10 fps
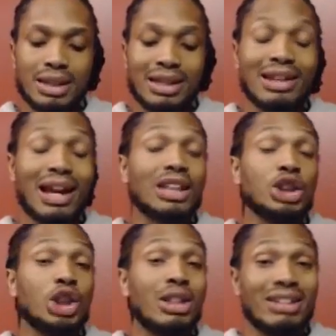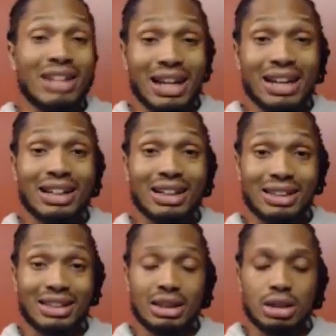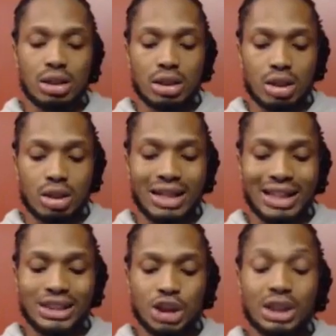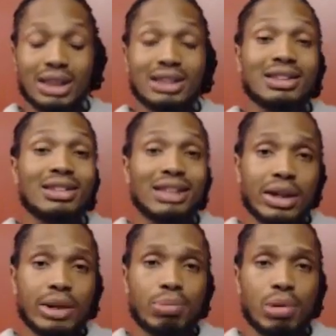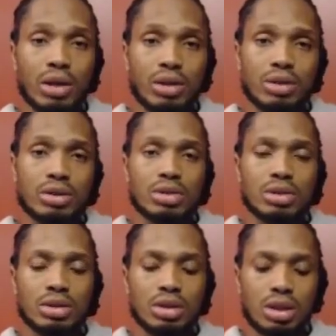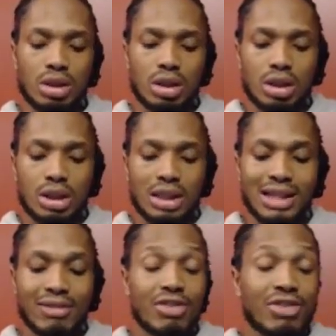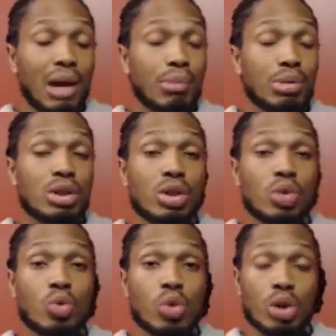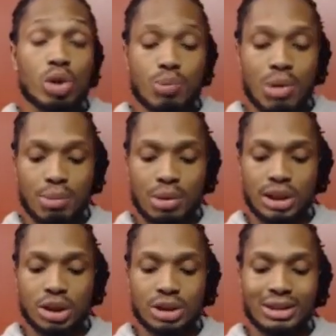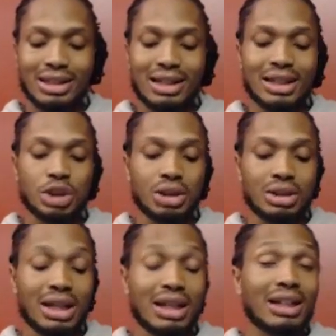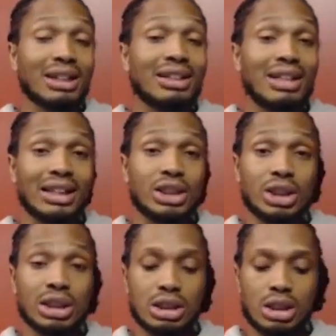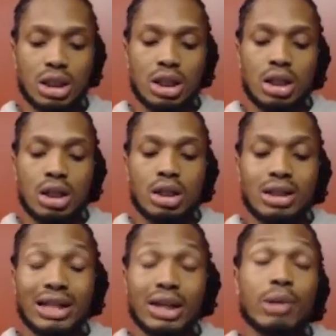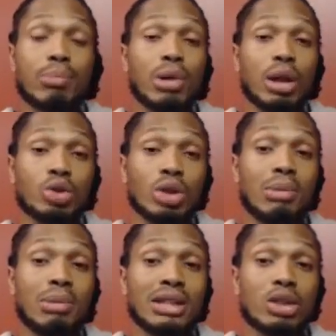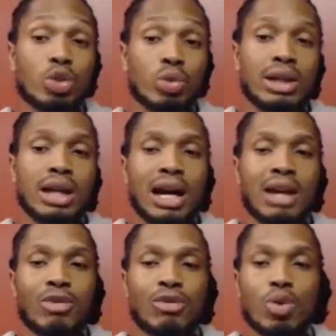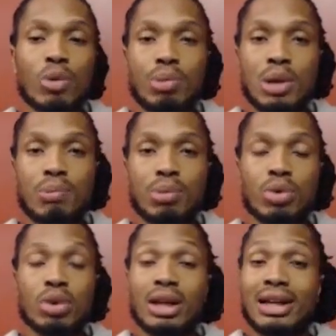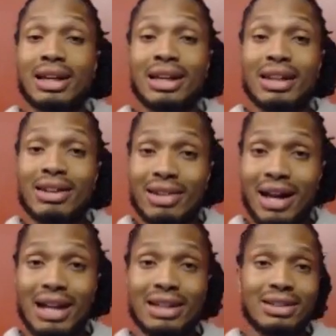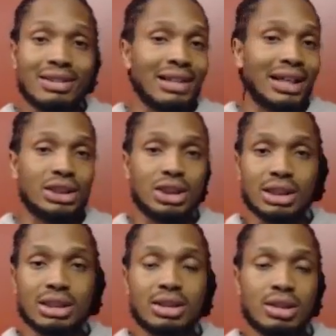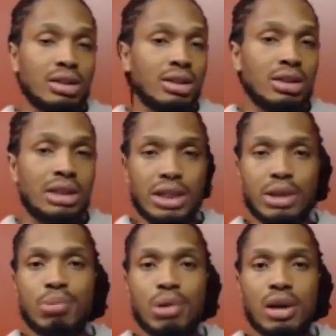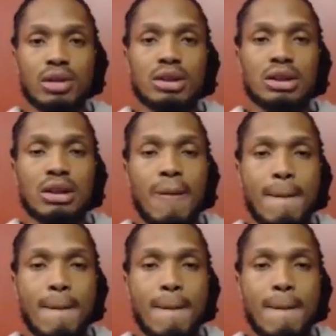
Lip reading: cannot genetically digest dairy products. 75% of the world's population cannot genetically digest dairy products. So that means 3 out of 4 people cannot digest dairy products.